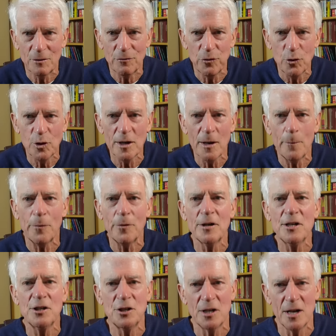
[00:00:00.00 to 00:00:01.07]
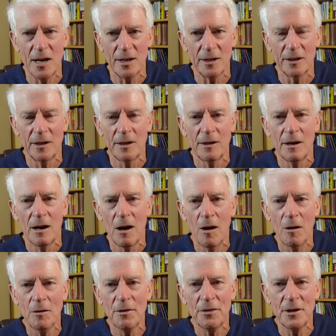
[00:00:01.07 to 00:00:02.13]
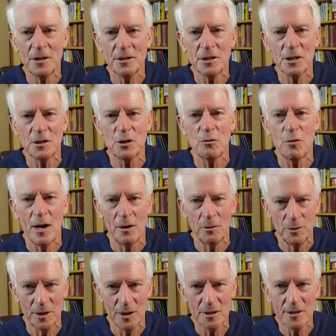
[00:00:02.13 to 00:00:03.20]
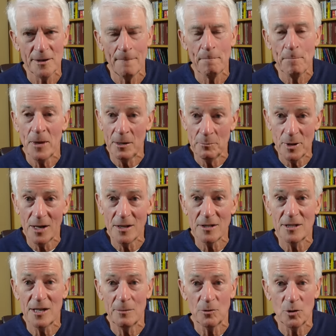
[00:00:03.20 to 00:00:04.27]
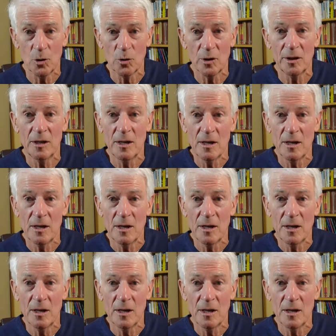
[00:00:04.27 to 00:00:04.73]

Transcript: fully appreciate all the things that surround us. And by the same token,